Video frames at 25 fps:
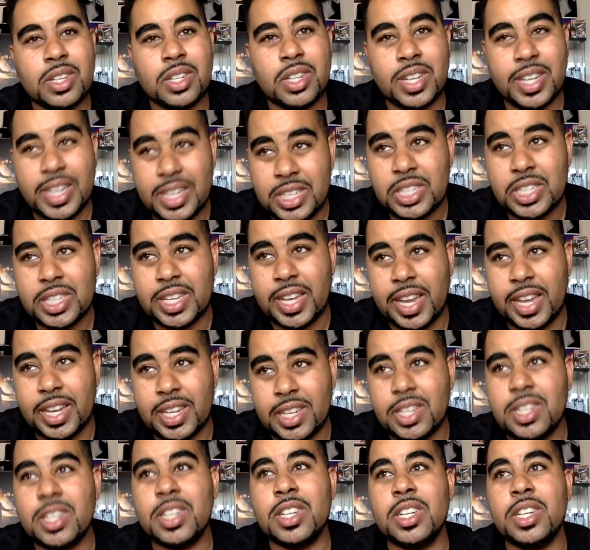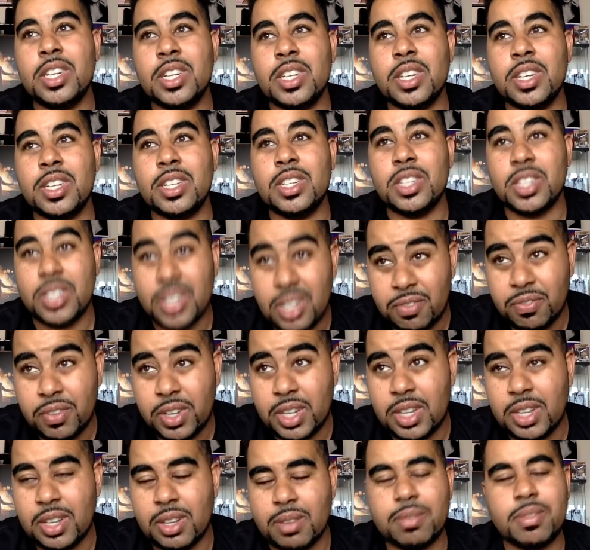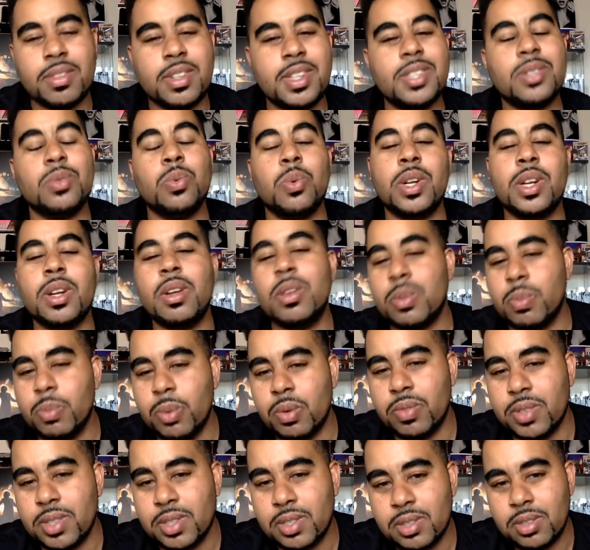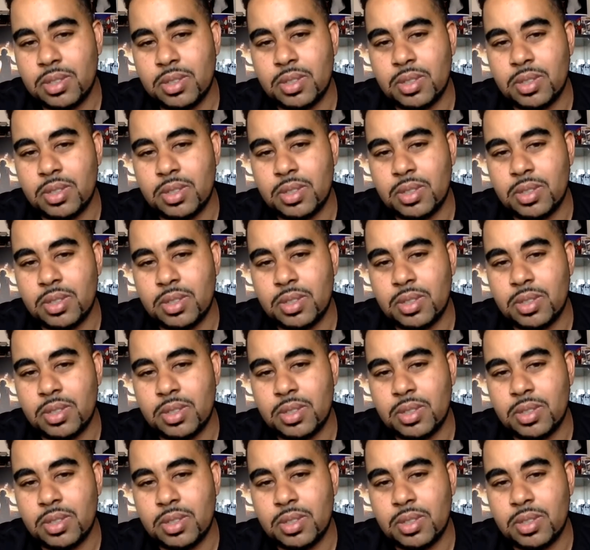eat your candy, and shut the fuck up. This is one of those movies.